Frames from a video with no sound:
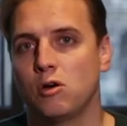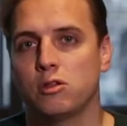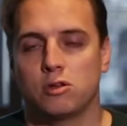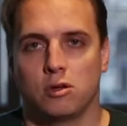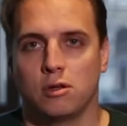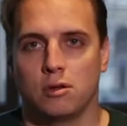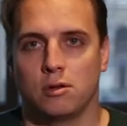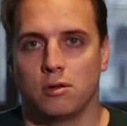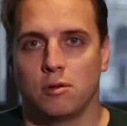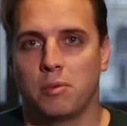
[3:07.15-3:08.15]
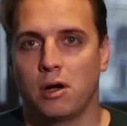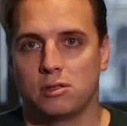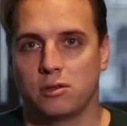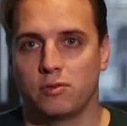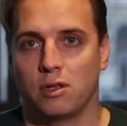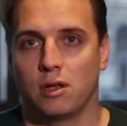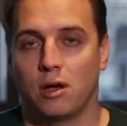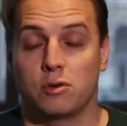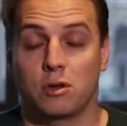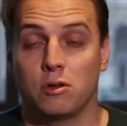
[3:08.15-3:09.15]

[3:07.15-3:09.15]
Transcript: other parts of our